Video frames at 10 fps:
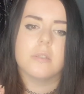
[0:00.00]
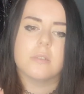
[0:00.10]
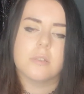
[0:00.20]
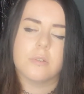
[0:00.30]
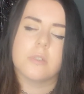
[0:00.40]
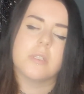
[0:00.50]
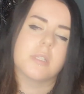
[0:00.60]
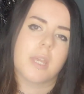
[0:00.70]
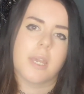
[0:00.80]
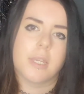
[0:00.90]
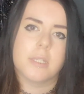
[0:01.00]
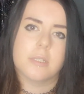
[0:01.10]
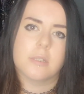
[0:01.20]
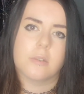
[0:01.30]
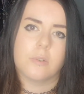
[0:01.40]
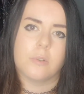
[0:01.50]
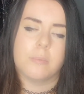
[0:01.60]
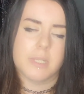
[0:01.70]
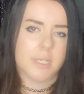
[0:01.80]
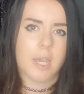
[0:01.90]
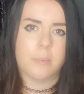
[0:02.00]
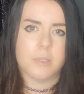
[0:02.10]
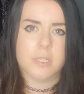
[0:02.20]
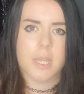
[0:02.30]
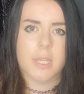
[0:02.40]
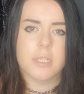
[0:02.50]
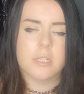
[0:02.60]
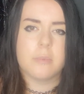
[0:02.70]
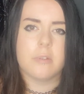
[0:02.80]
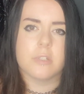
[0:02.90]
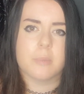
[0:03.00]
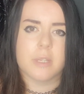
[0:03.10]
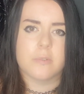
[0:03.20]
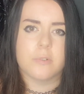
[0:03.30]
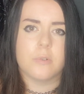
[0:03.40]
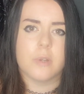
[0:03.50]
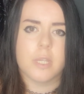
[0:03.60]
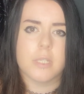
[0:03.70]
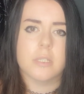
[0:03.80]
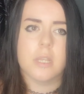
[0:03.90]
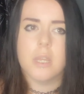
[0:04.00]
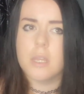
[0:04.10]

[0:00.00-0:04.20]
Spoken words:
Susan's case, or Miss Capper's case to be respectful, is